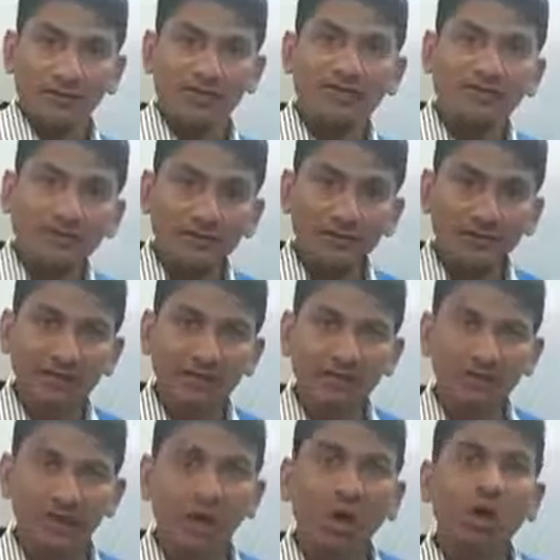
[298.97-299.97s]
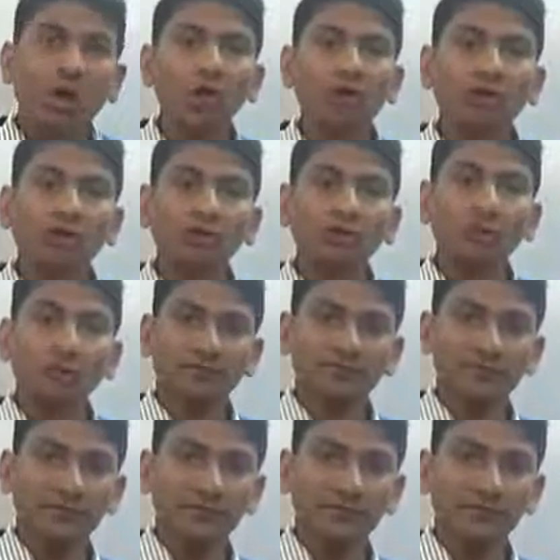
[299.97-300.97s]
measurement or the
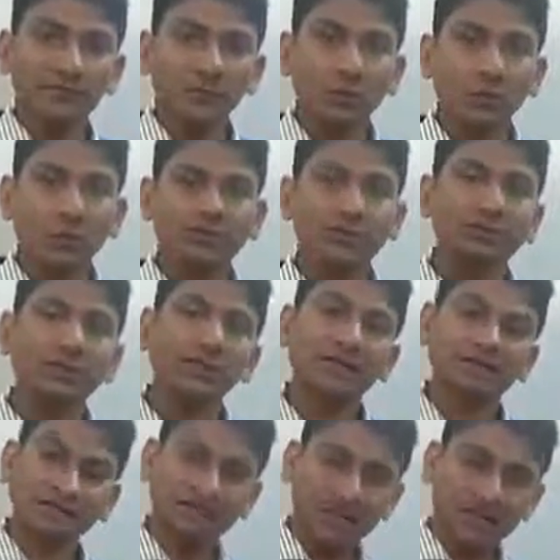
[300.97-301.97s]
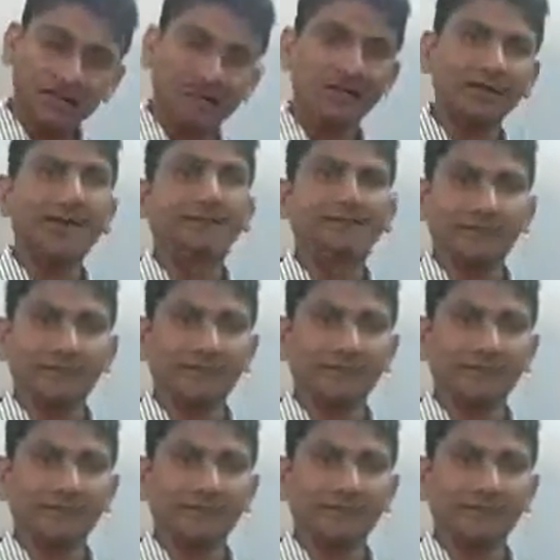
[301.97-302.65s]
observation was started.